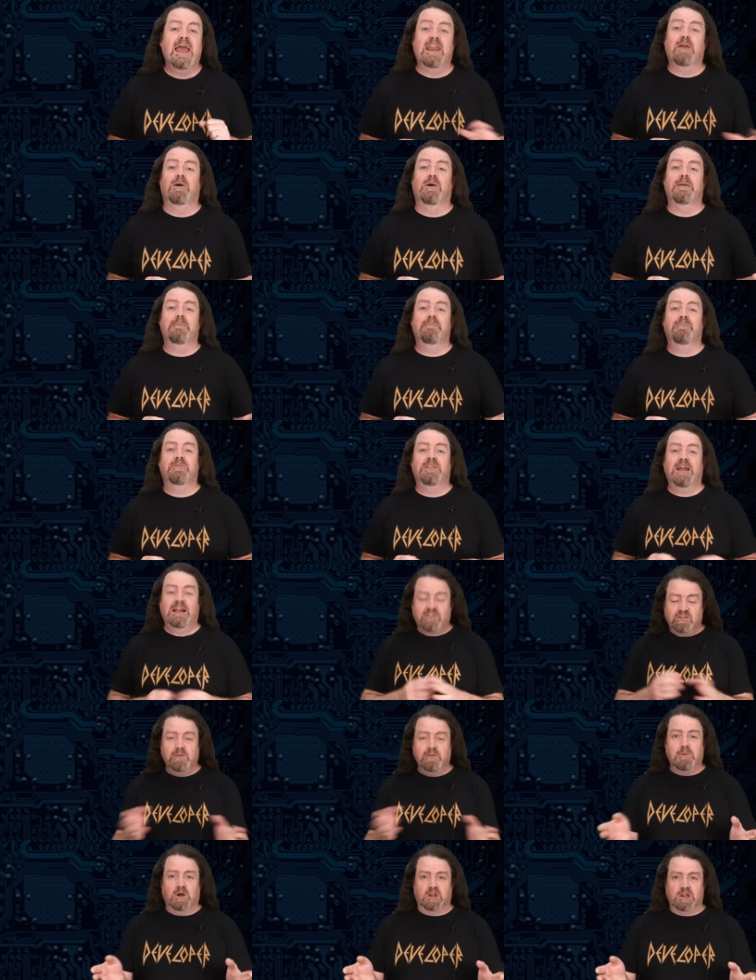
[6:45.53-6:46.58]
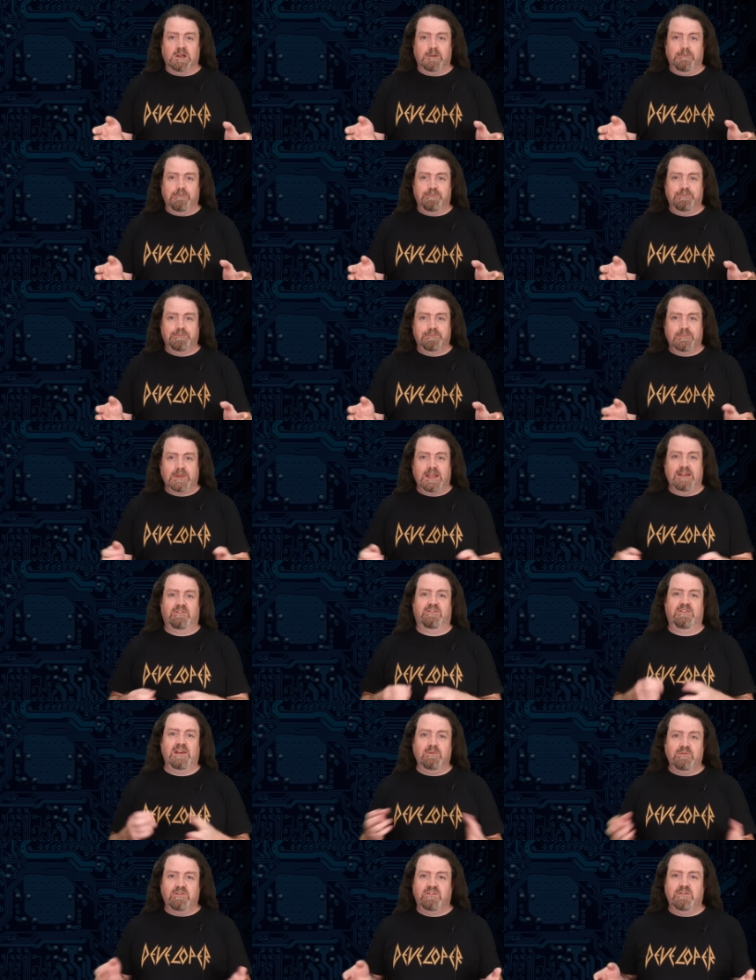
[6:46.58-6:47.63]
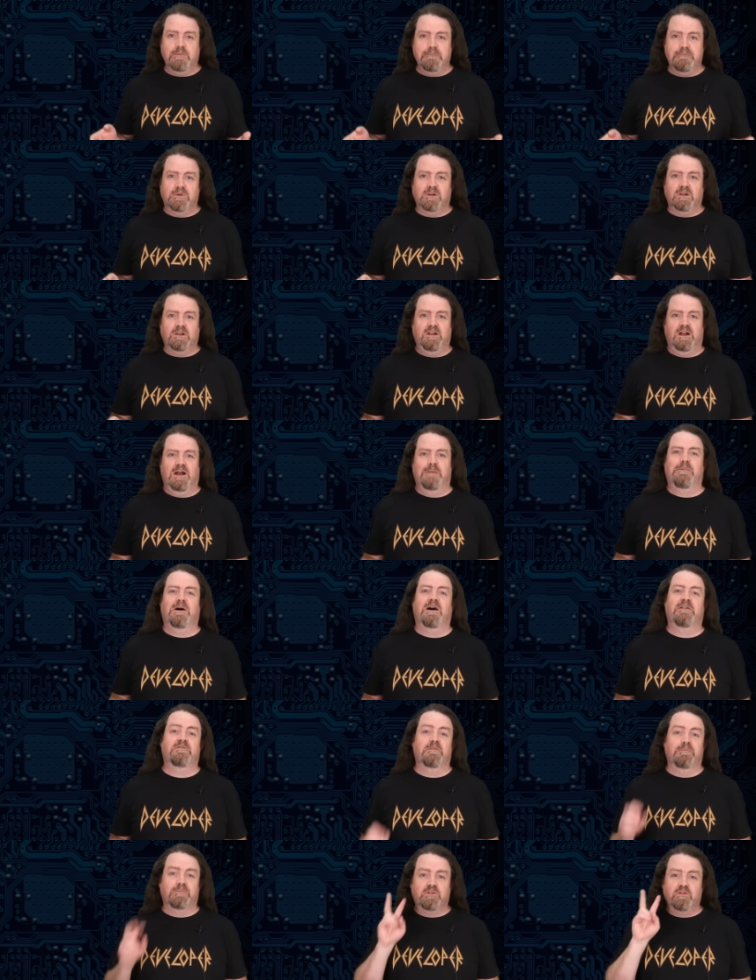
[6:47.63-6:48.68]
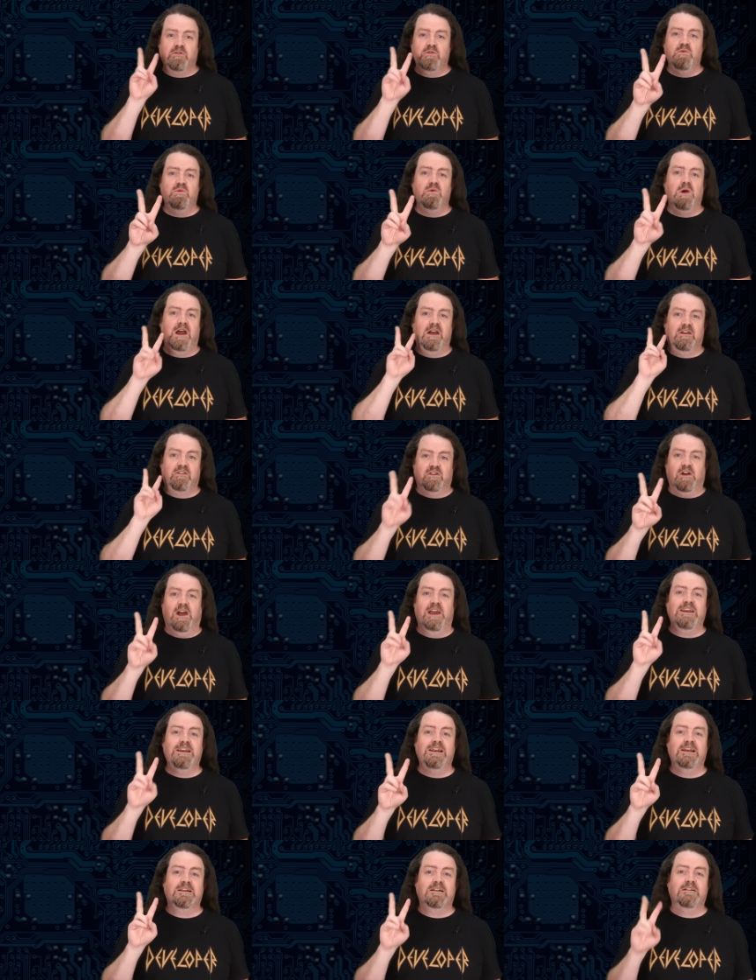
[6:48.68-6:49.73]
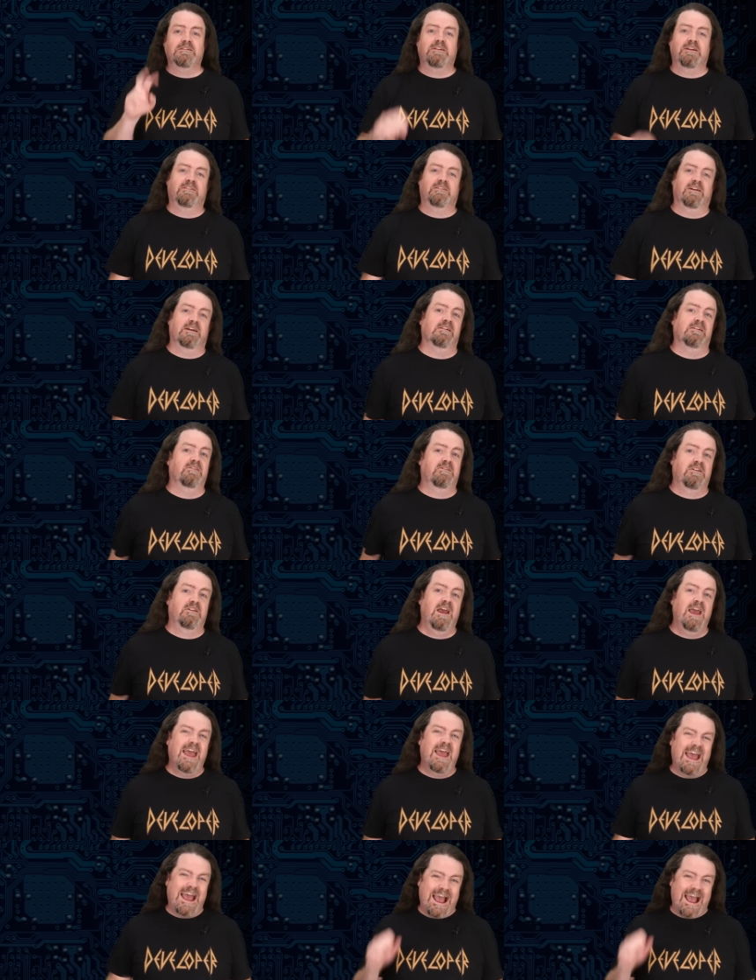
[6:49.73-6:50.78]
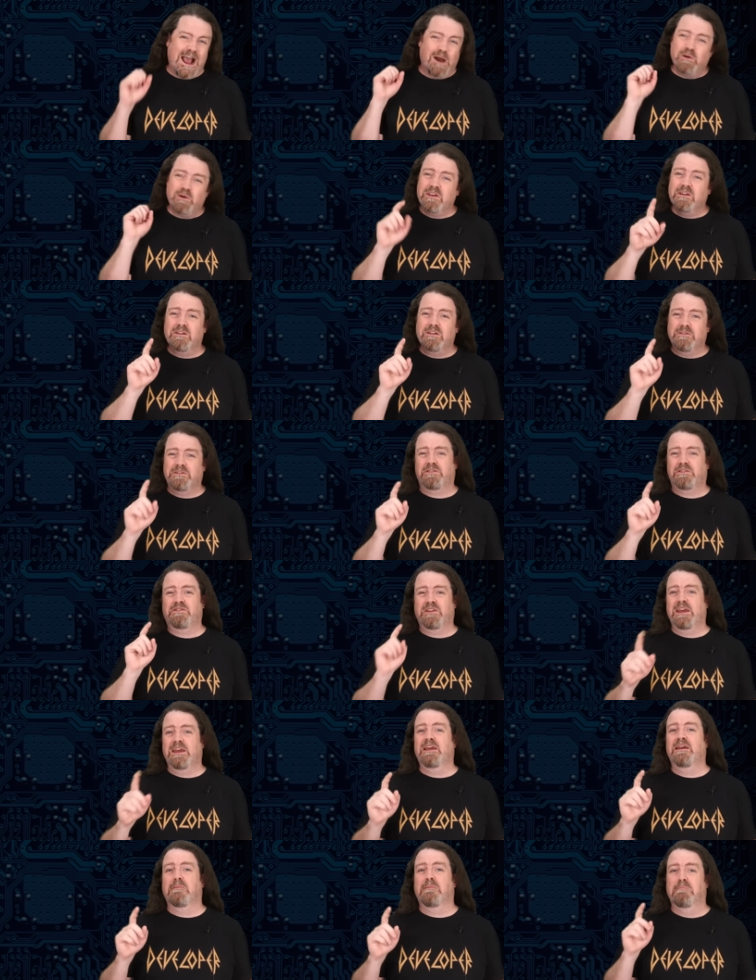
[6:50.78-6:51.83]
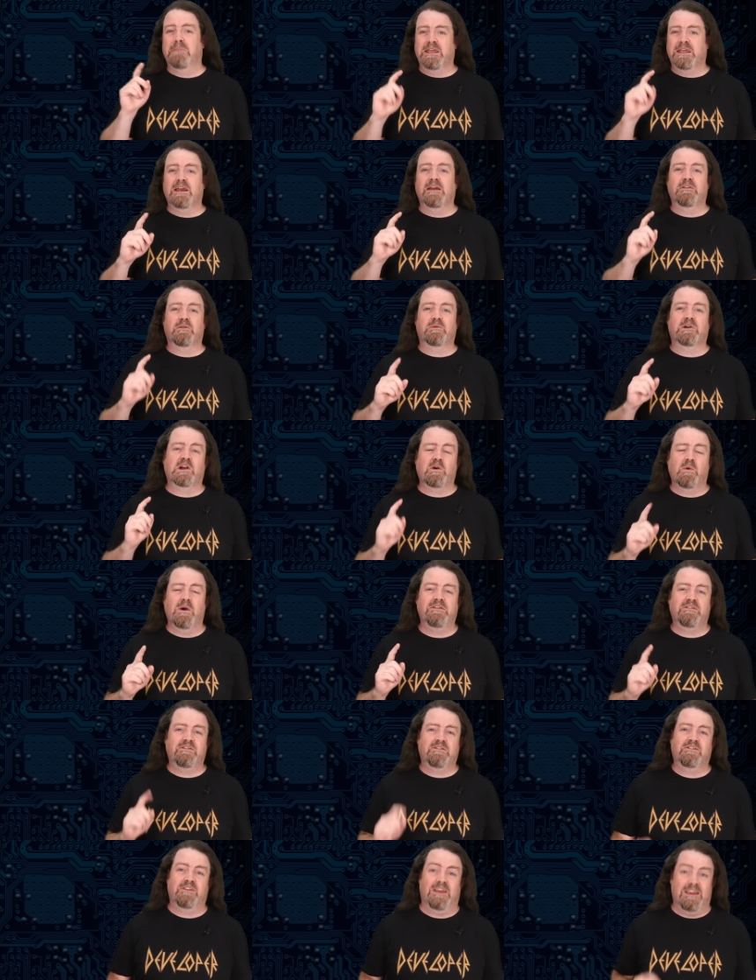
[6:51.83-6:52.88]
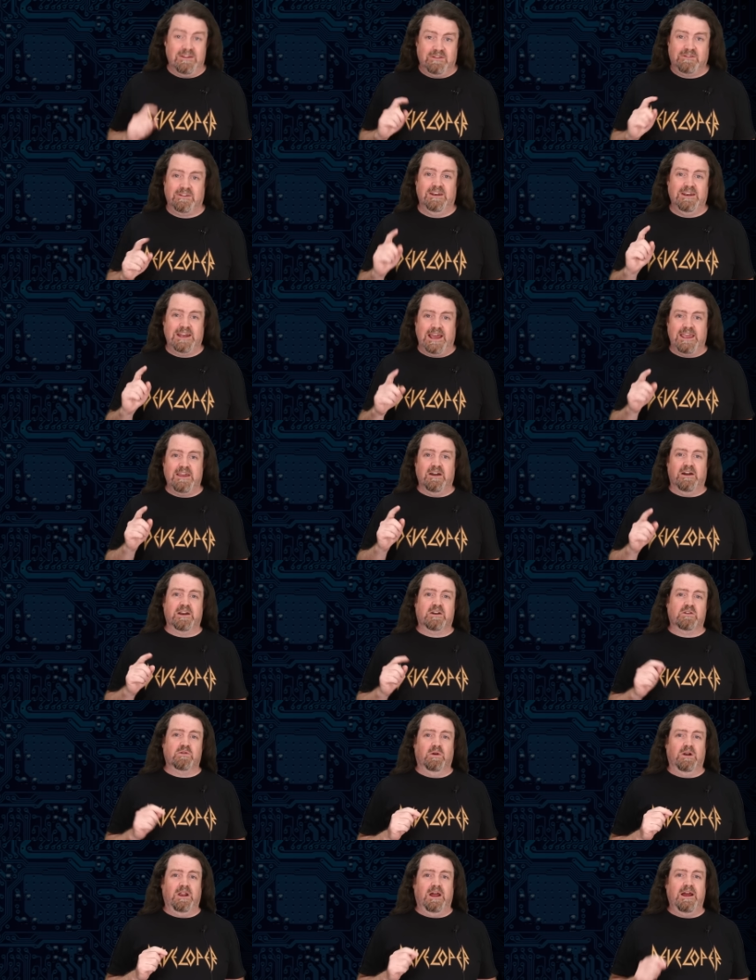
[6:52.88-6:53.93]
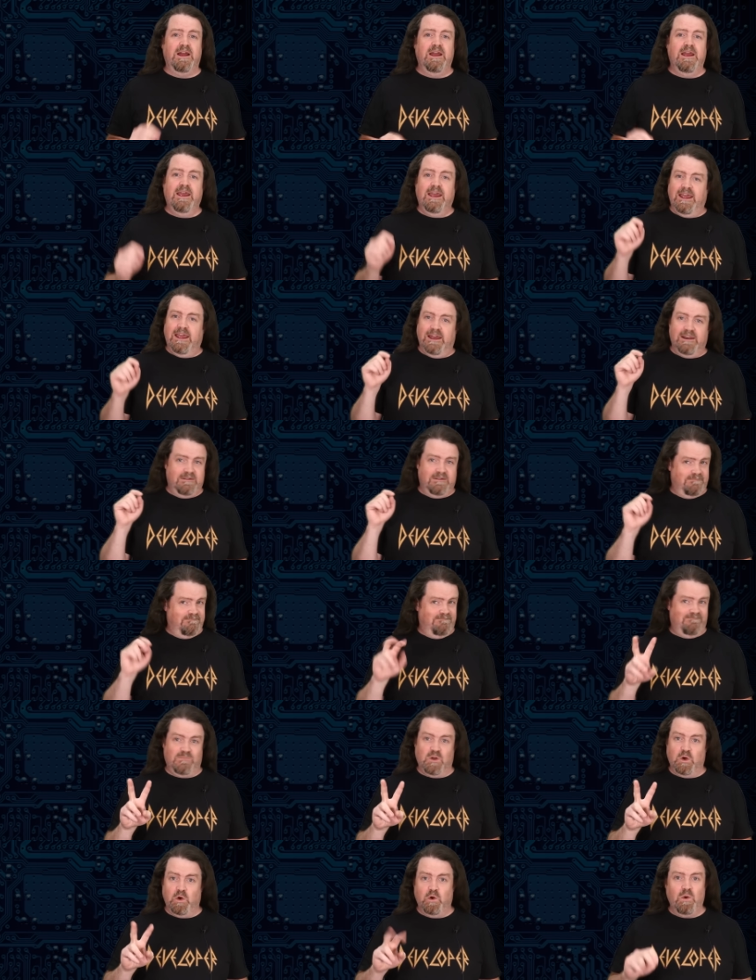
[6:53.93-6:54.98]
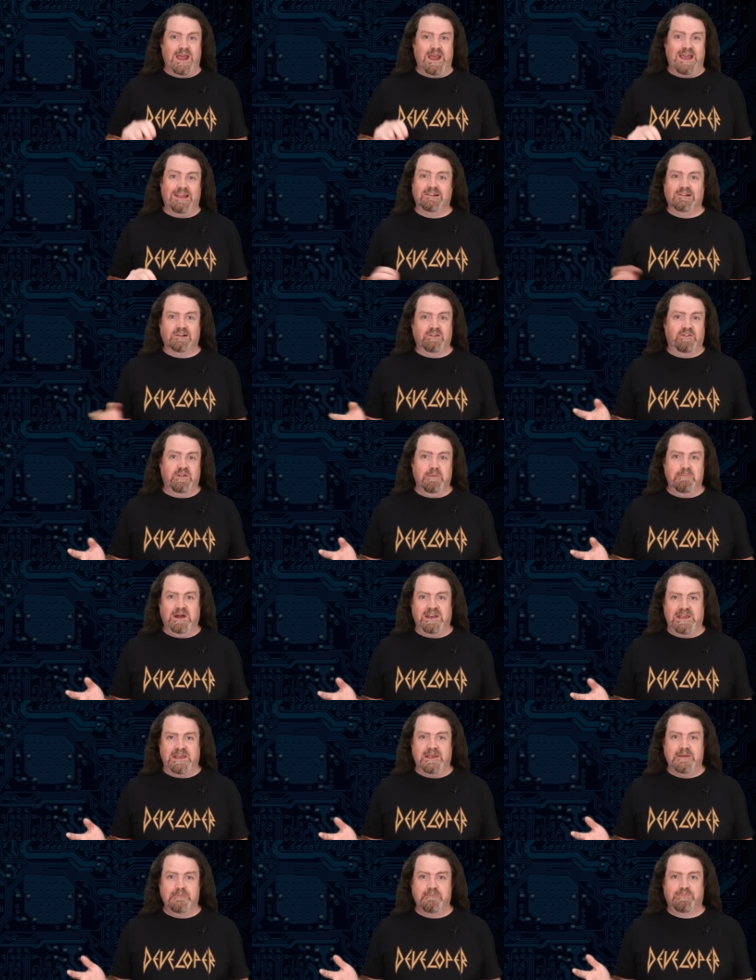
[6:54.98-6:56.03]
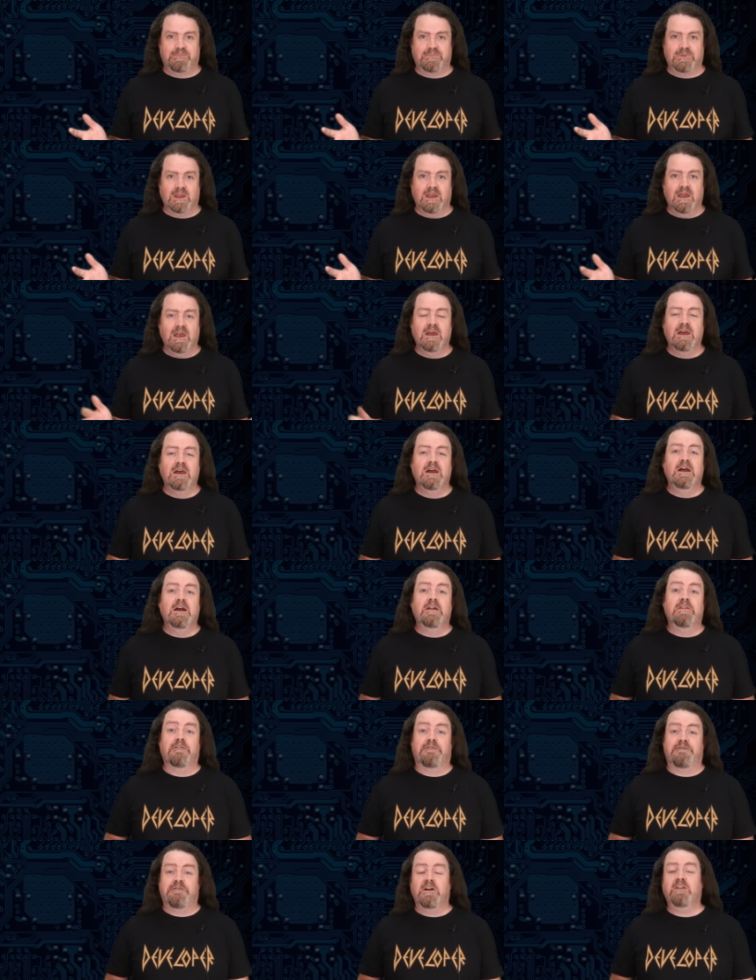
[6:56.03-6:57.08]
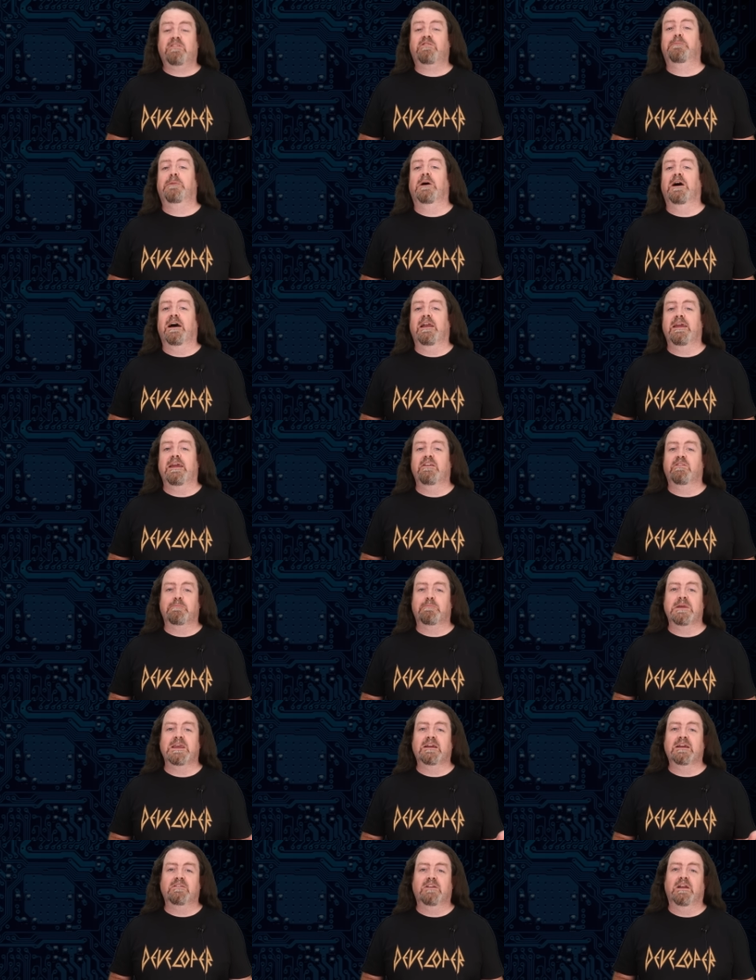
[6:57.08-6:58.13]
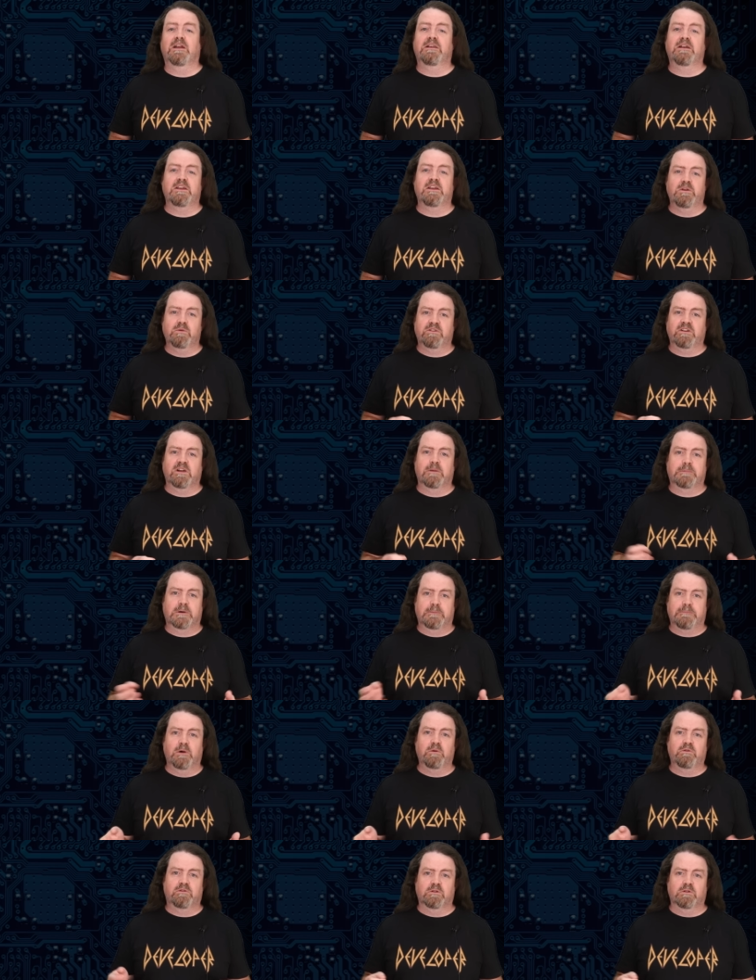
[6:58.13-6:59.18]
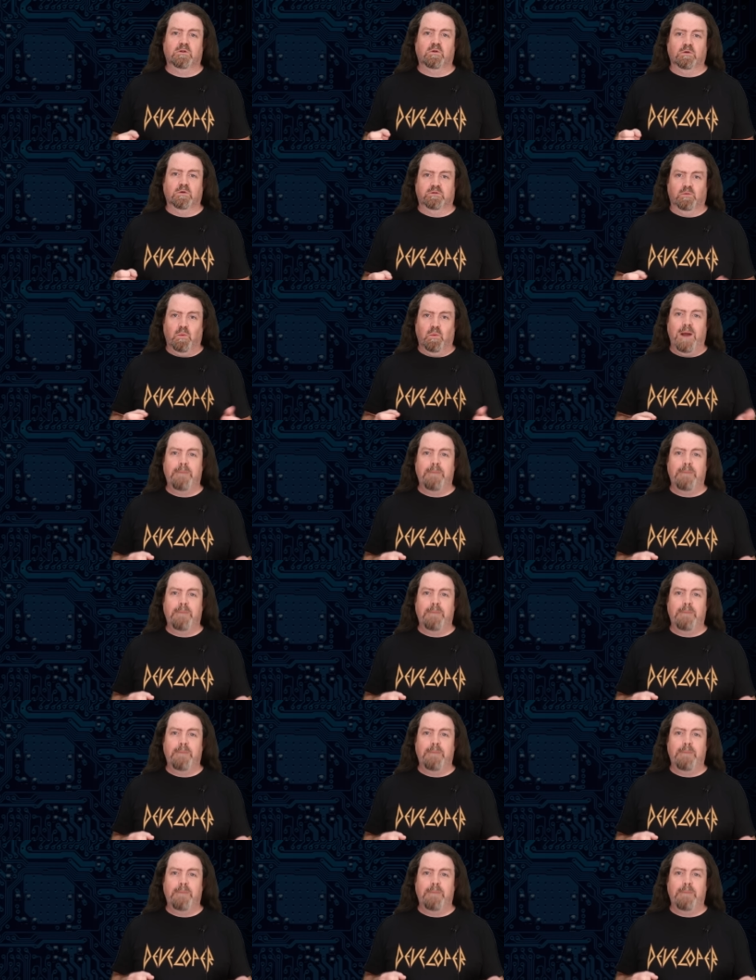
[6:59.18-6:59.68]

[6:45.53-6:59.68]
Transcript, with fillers: Anyway, that's the model. It sounds simple apart from two tiny little details. How do you know the thing making the requests is an AI crawler, and who handles the money? The first part is being done using a proposal called